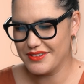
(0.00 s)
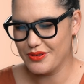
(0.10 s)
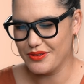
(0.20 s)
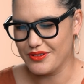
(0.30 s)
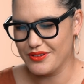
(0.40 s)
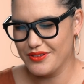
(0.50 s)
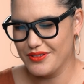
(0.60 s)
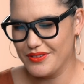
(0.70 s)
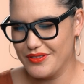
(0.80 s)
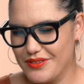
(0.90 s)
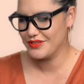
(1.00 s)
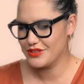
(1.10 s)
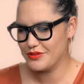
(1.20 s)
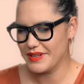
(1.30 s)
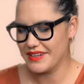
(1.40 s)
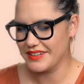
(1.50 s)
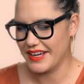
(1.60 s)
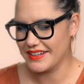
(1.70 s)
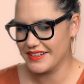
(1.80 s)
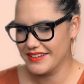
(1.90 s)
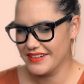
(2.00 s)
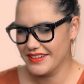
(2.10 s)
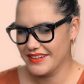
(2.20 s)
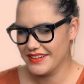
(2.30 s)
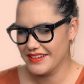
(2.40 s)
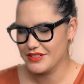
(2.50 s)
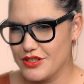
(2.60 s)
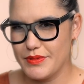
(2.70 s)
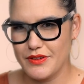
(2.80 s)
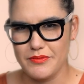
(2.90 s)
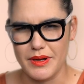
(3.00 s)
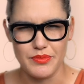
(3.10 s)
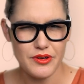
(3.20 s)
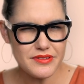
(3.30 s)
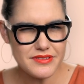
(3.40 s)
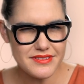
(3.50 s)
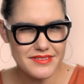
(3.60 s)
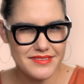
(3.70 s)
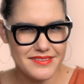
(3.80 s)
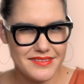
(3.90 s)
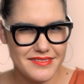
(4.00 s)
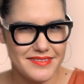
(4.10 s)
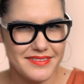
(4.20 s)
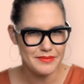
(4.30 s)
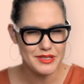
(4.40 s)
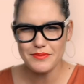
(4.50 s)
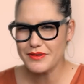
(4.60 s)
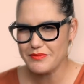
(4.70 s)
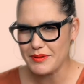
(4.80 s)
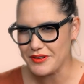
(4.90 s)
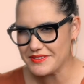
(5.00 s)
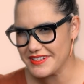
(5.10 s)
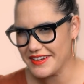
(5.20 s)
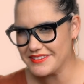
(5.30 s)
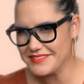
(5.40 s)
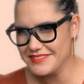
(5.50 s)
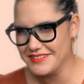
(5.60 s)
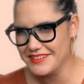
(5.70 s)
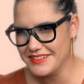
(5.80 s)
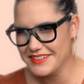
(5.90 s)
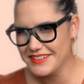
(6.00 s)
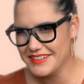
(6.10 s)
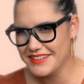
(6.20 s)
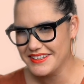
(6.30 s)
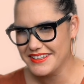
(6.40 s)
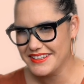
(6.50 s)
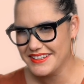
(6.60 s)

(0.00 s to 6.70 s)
Or too big like too big for my boots? Am I too big for my boots, Dax? I think she means you've gone